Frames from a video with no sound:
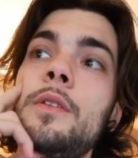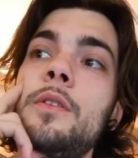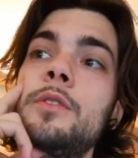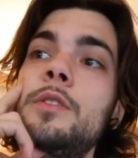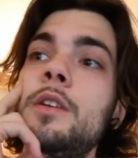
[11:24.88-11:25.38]

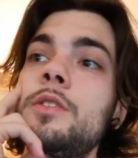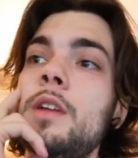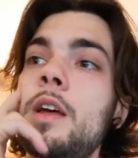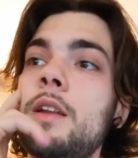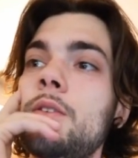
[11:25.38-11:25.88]
The
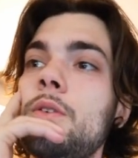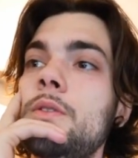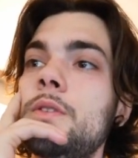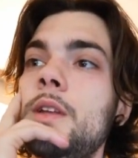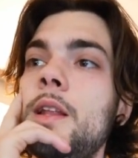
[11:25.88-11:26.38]
session ended
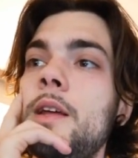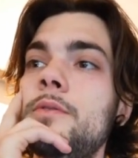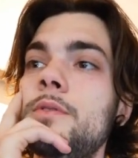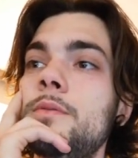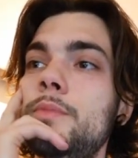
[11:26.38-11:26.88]
on
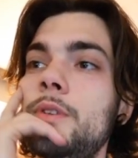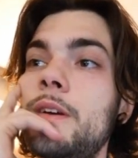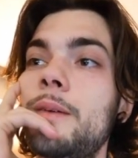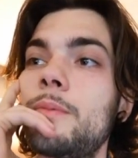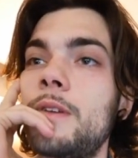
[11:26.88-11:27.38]
11
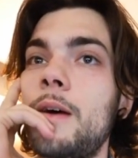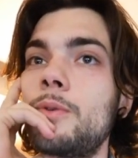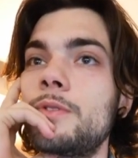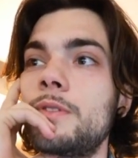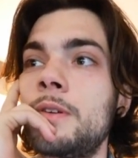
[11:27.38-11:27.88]
p.m. and I
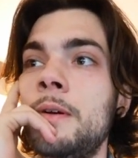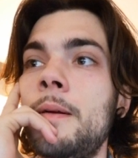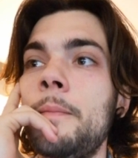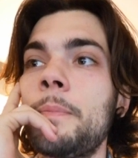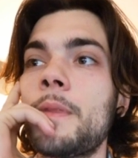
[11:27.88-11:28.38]

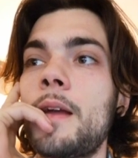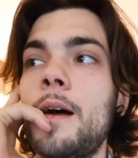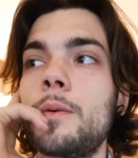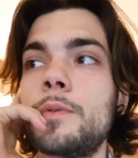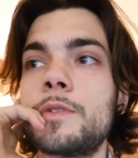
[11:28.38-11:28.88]

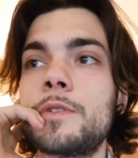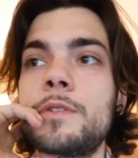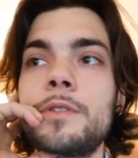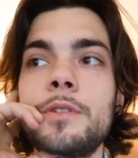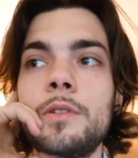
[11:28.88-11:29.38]
was
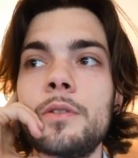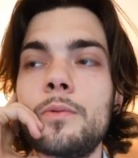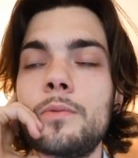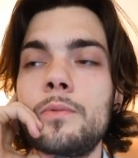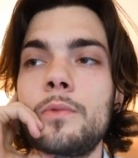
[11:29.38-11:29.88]

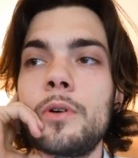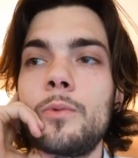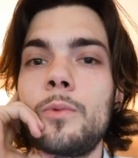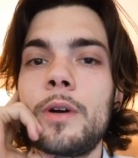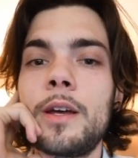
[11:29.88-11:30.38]
still
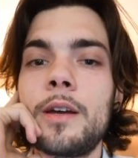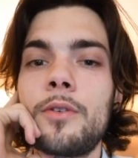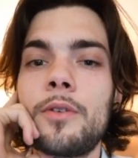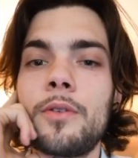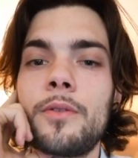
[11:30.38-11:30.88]
awake
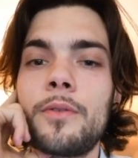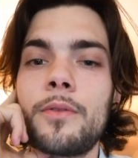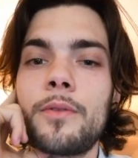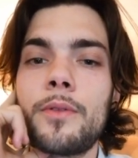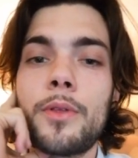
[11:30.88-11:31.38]

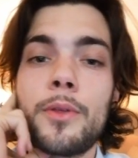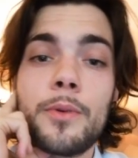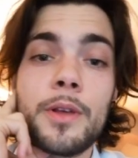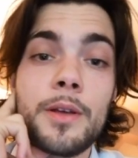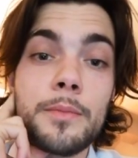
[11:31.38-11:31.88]
on
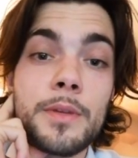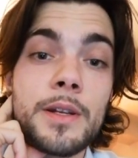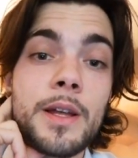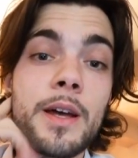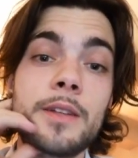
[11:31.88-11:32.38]
3
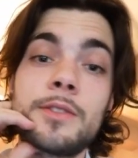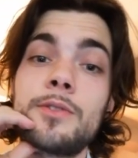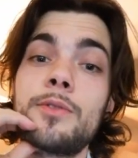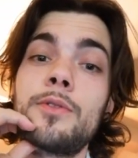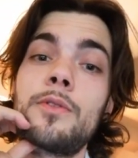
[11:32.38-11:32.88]
midnight,
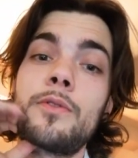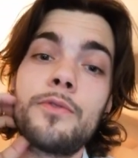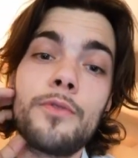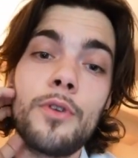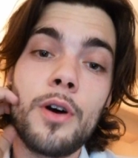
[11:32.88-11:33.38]
so
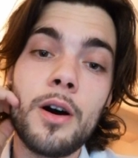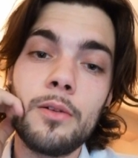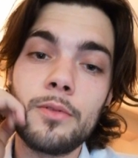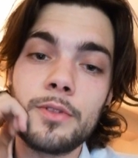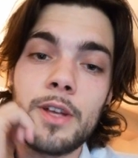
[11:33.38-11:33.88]
4
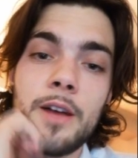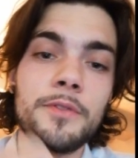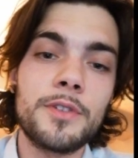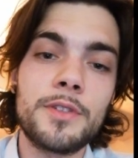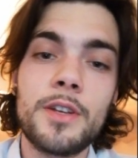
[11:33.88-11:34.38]
hours
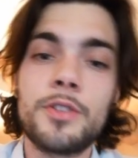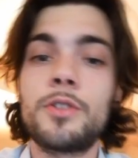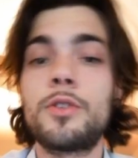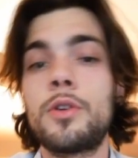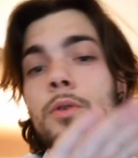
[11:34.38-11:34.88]
after
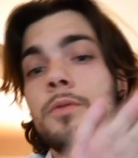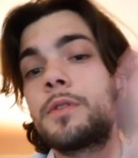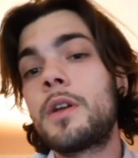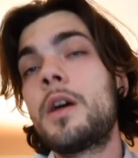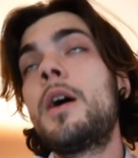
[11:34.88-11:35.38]
session closed.